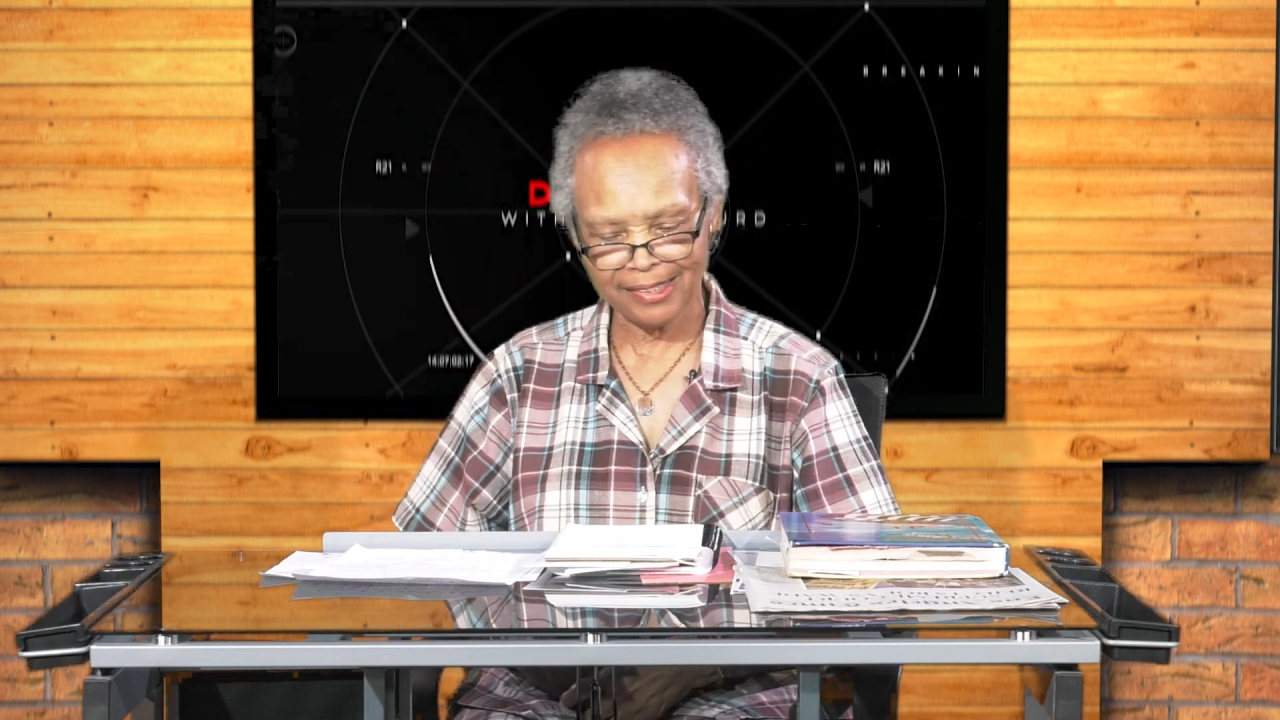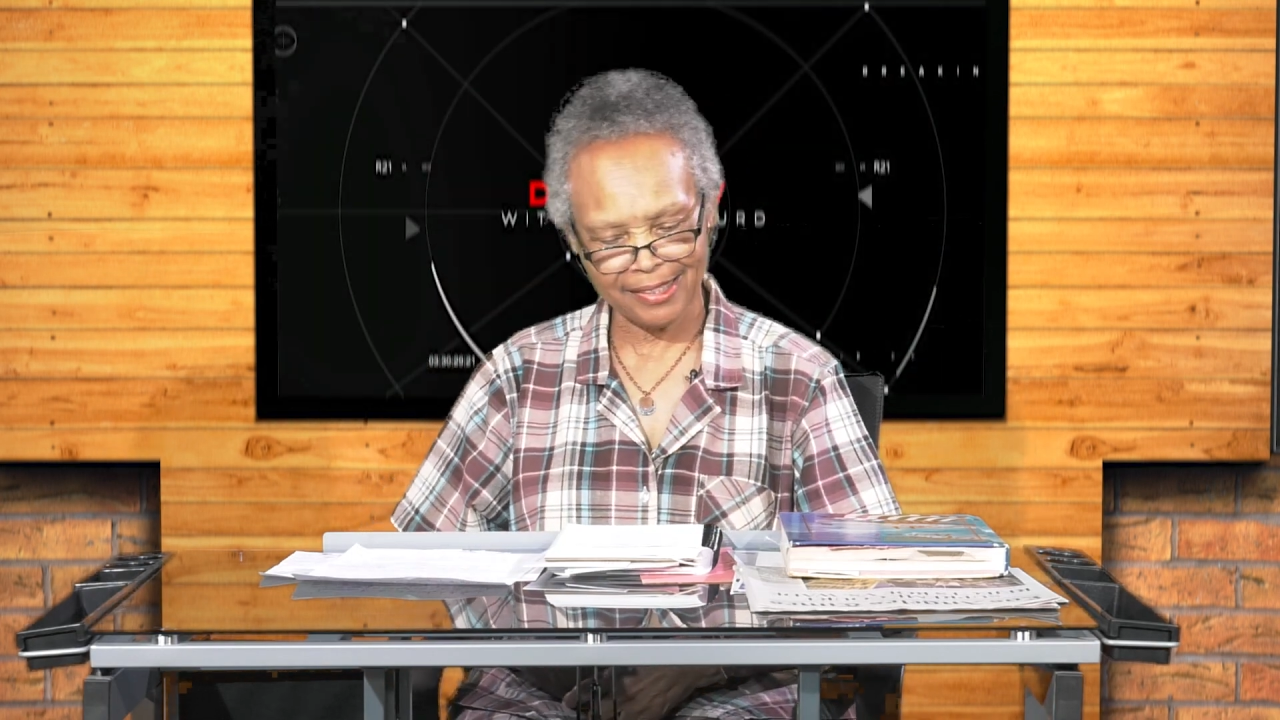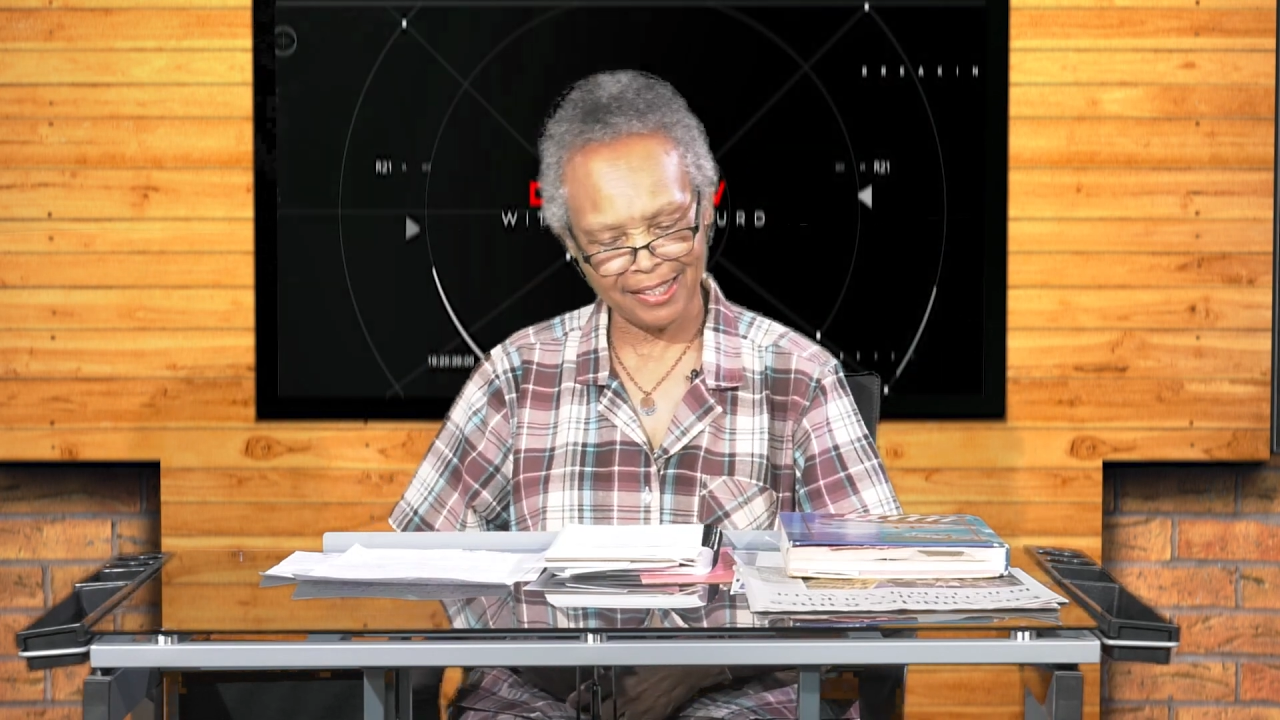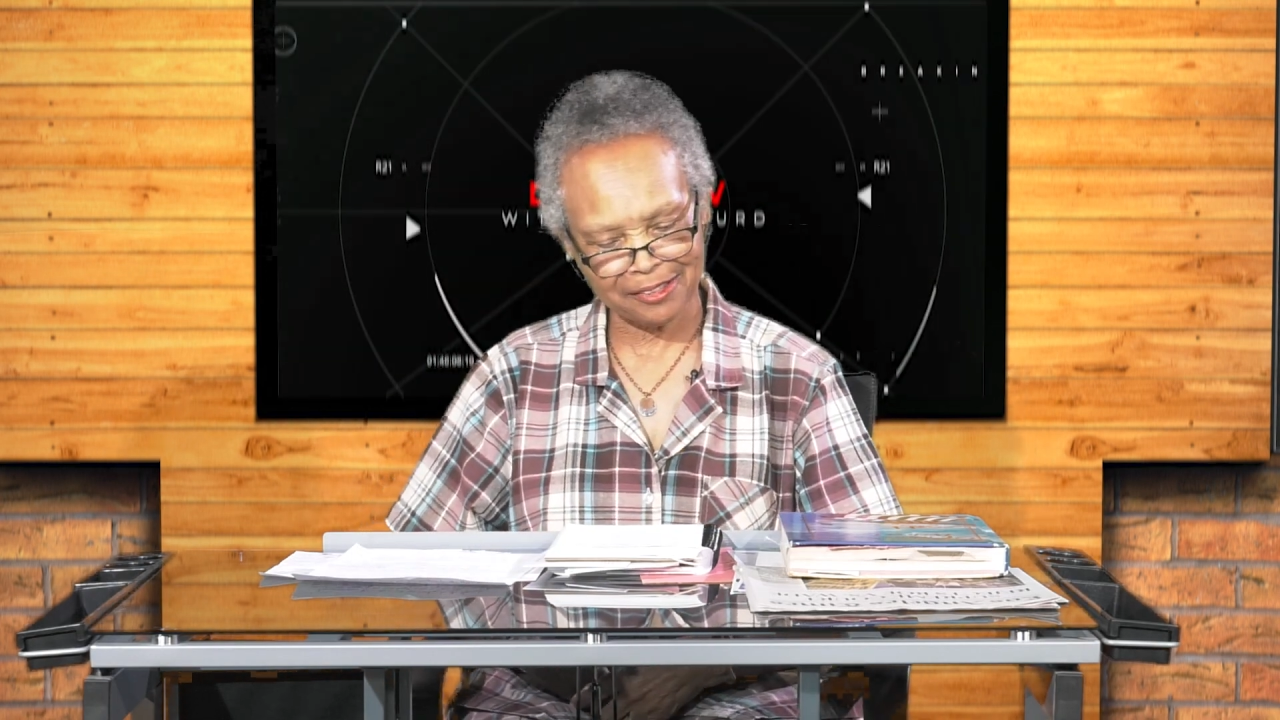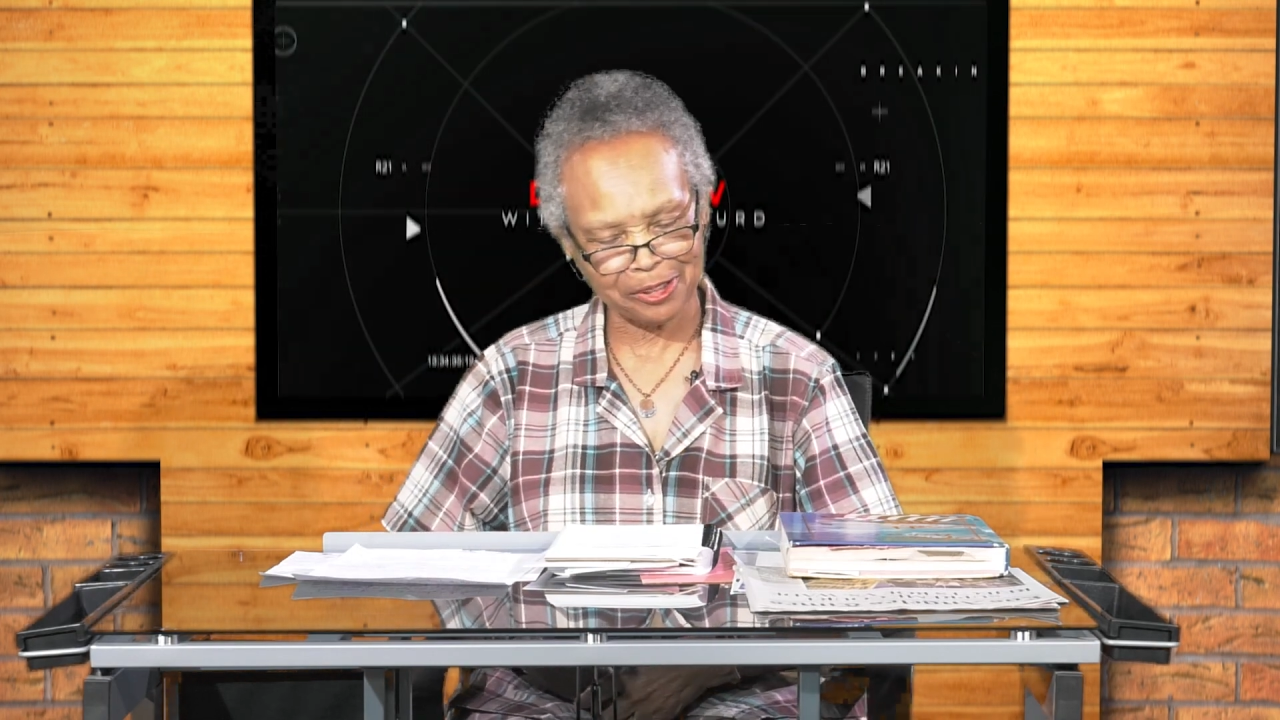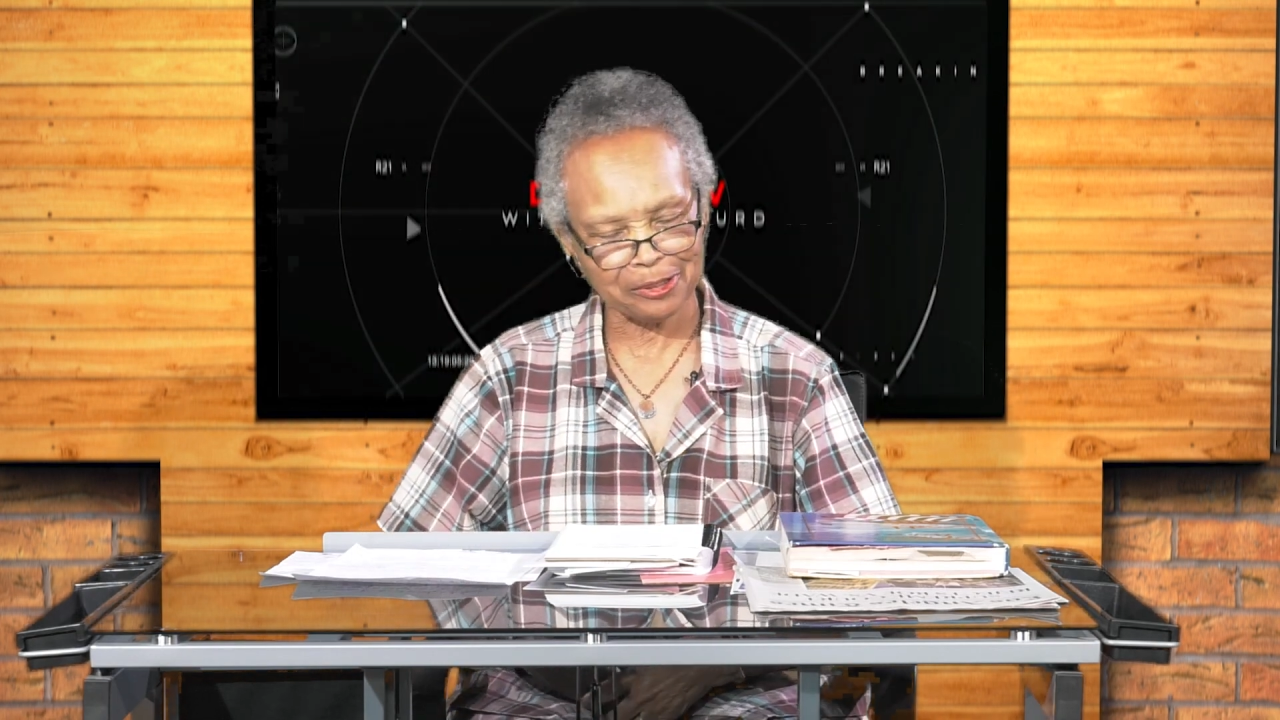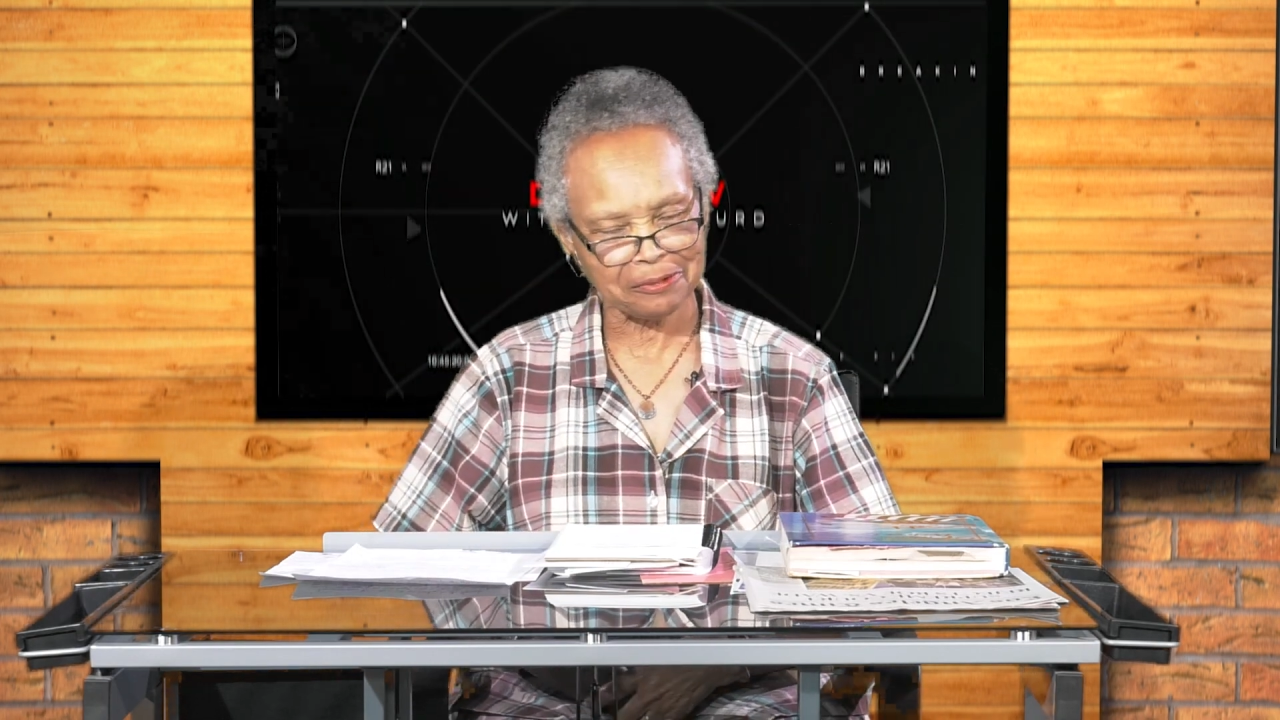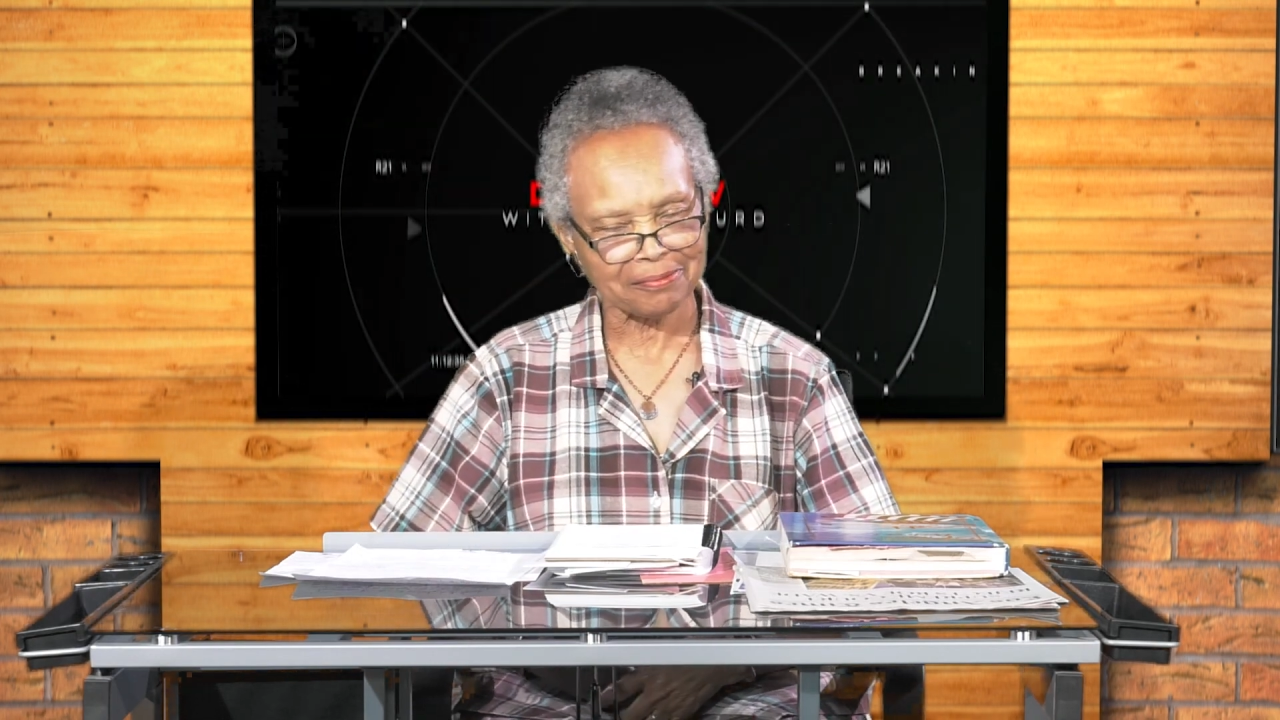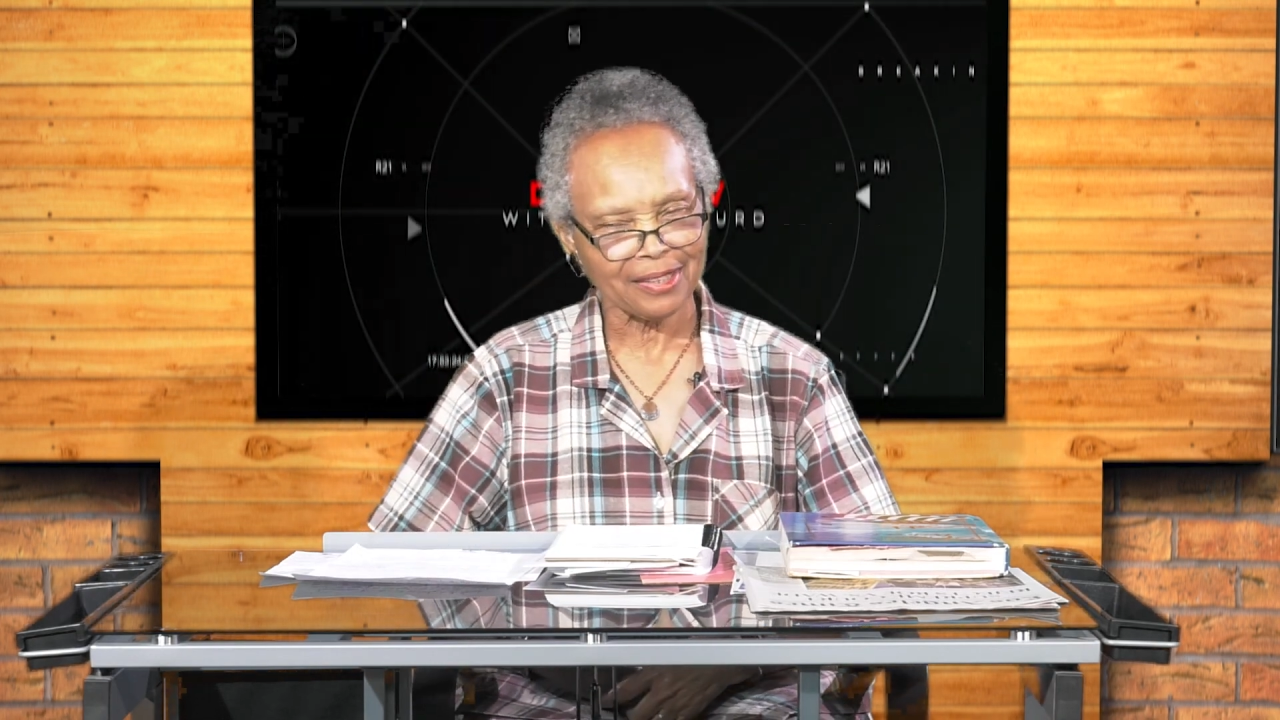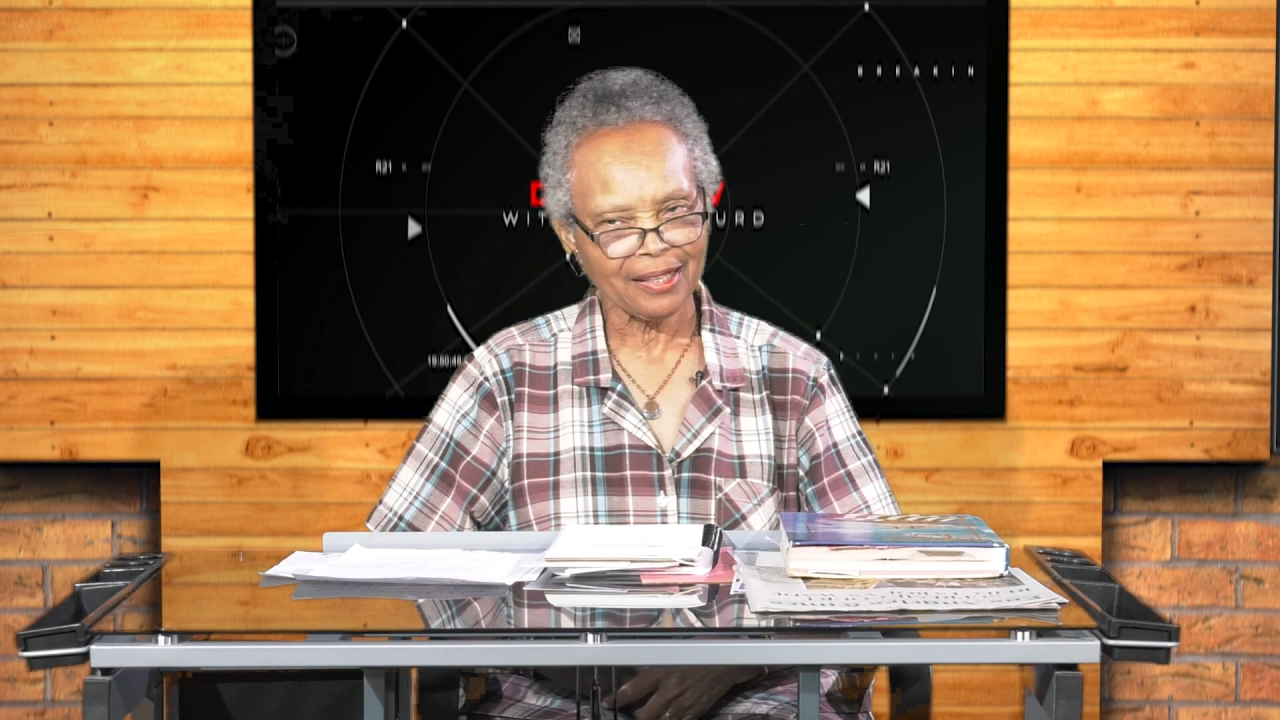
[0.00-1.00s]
to get to.